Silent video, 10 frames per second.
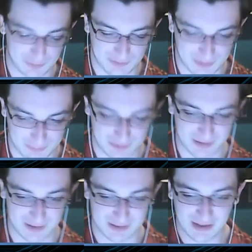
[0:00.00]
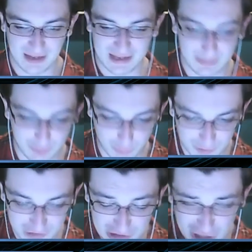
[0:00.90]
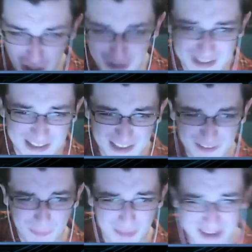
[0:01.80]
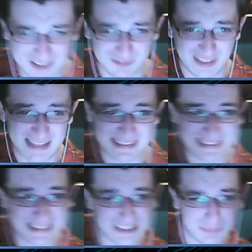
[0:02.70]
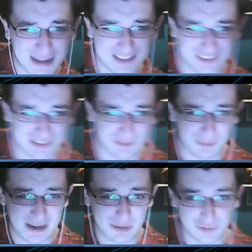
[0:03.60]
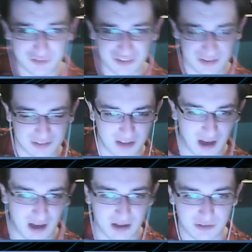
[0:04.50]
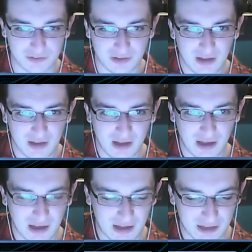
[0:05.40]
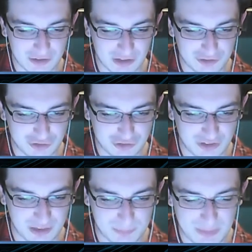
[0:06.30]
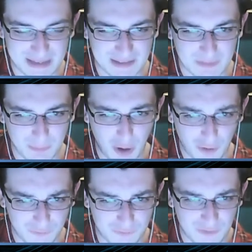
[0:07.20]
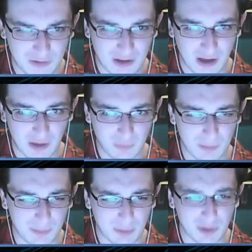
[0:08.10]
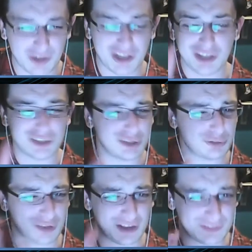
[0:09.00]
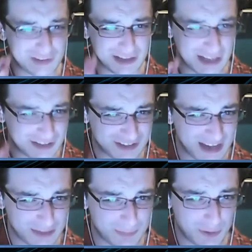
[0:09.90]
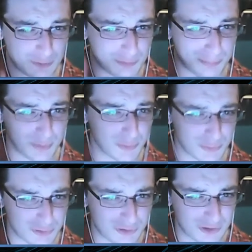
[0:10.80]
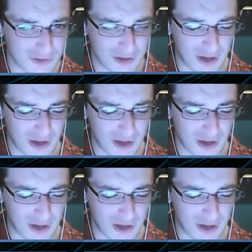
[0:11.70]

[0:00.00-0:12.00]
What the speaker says: when you think about it. And he was always lurking at the back of that lead battle of about 6 cars, and just started picking them off one by one. Used the attack mode boost